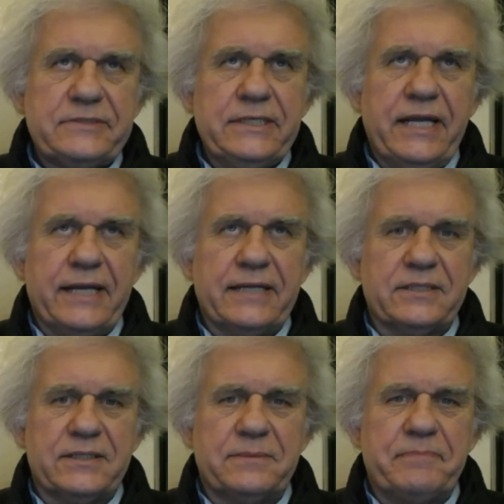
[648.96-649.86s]
and
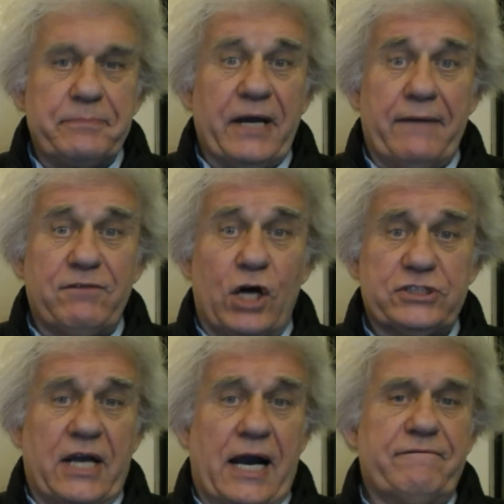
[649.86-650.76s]
so people have
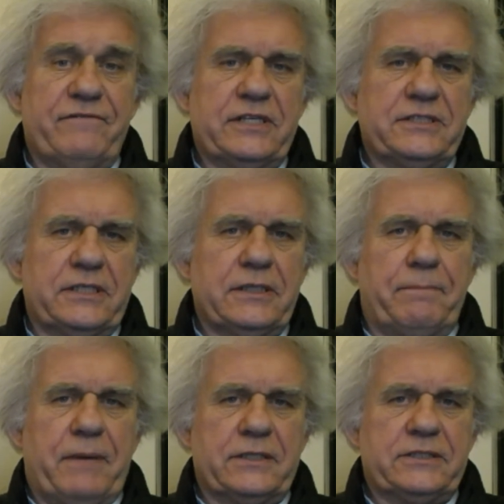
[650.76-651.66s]
lost confidence in the
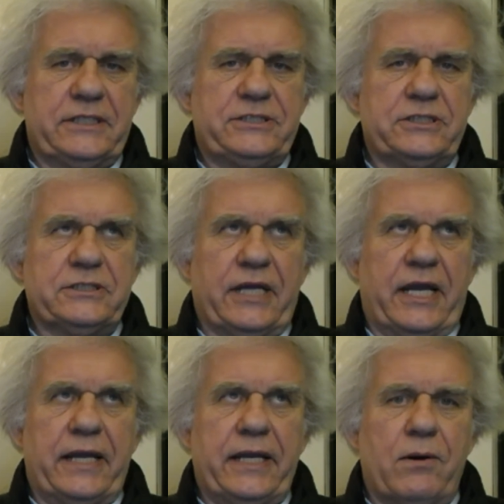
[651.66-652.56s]
politicians
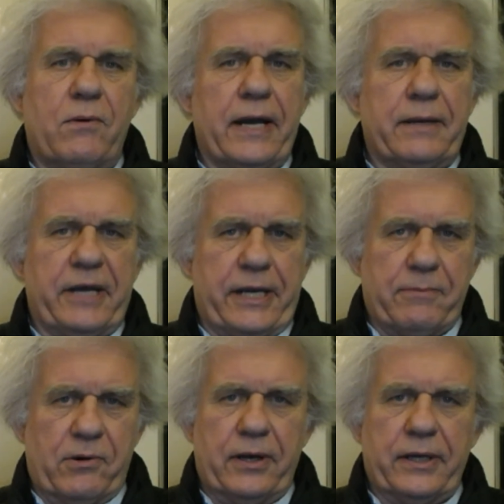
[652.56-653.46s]
and they don't want them
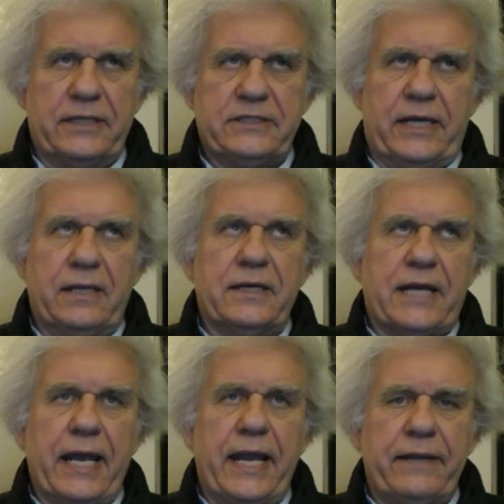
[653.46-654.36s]
anymore and they say
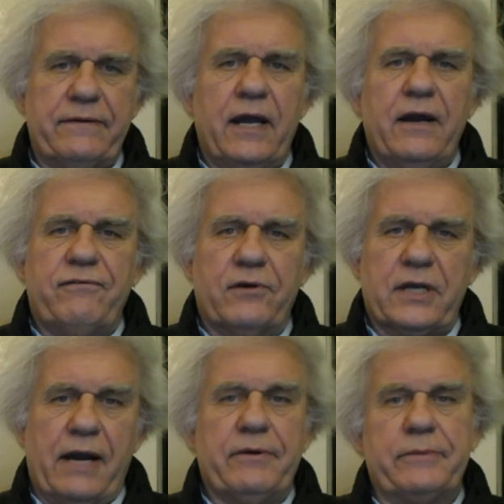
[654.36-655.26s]
look i hate for
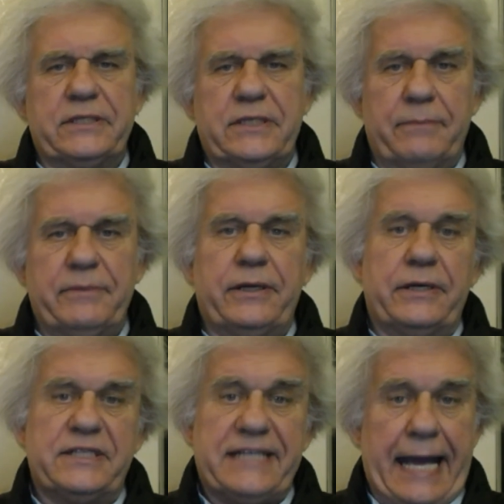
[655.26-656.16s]
government to come in
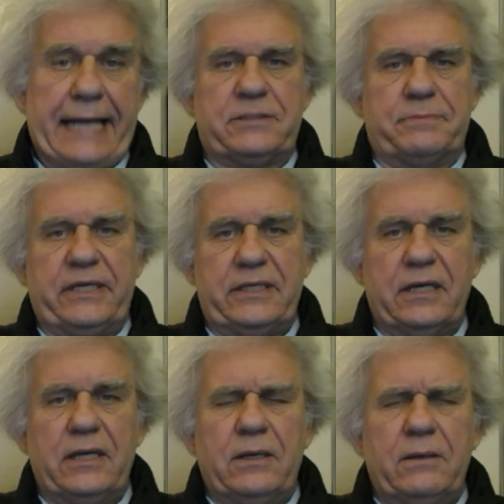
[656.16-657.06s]
here and tax me
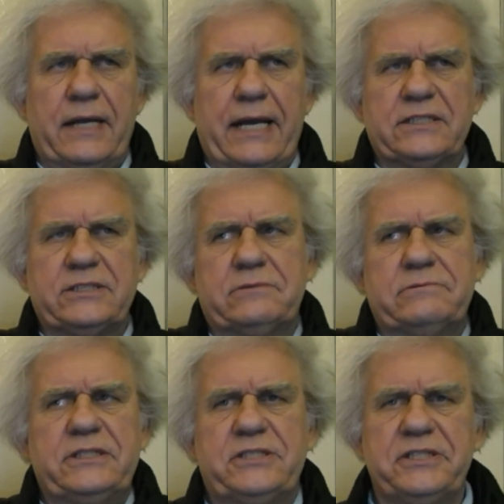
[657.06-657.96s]
when i can just
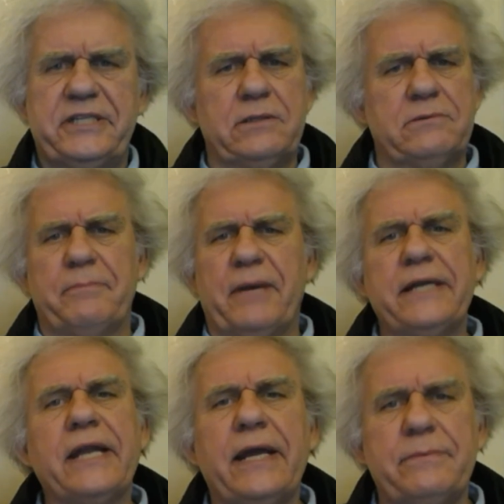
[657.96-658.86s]
reach a deal with my
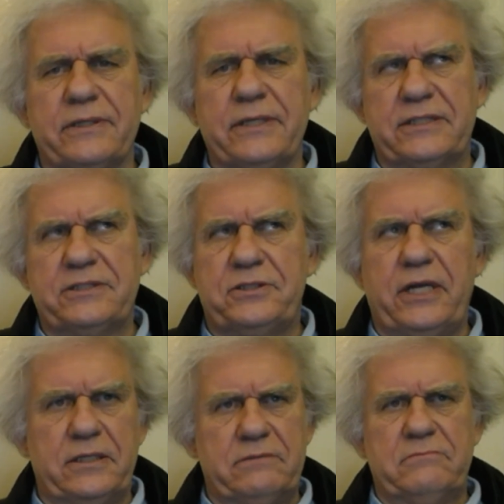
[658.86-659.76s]
neighbor and, ex-
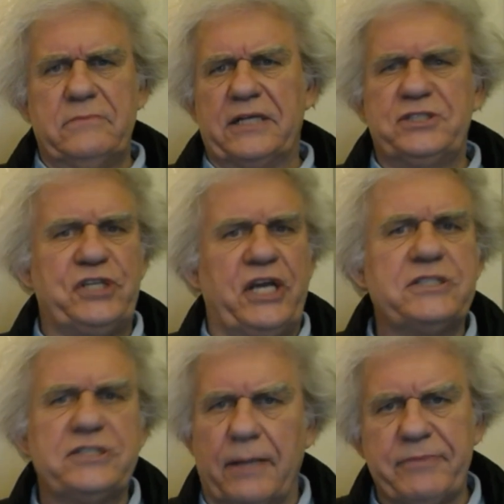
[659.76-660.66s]
and
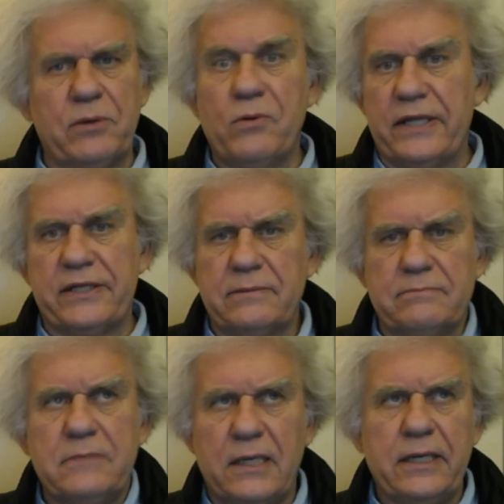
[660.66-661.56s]
exchange something with
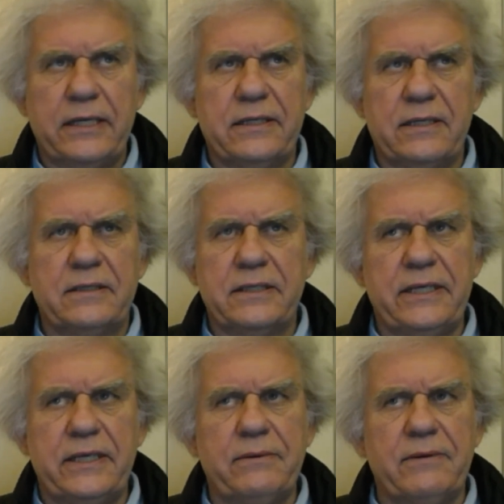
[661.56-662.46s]
them you know,
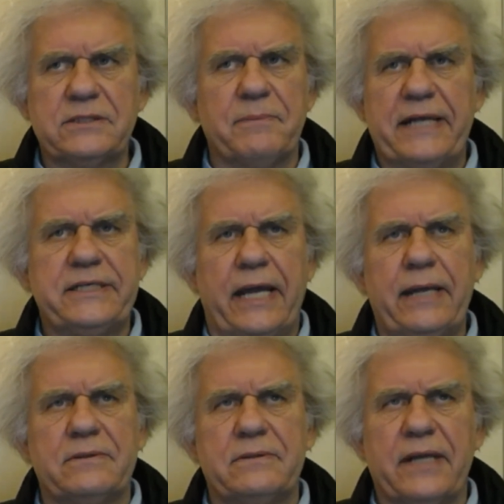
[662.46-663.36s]
he, he wants my
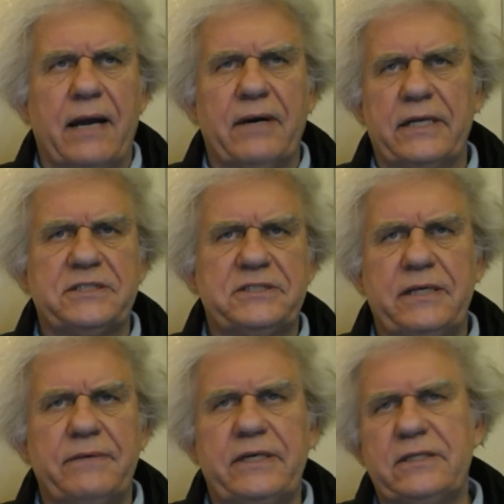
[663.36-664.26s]
table and I want his
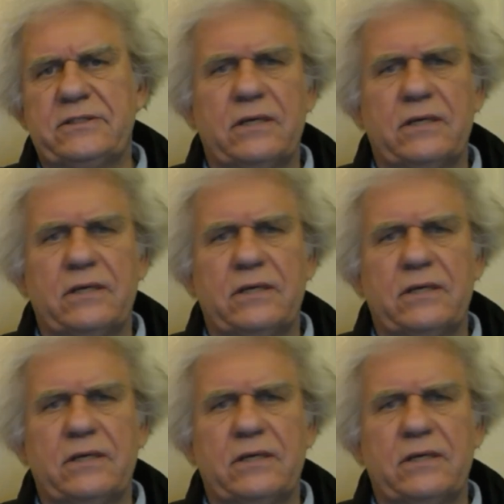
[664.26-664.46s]
TV. So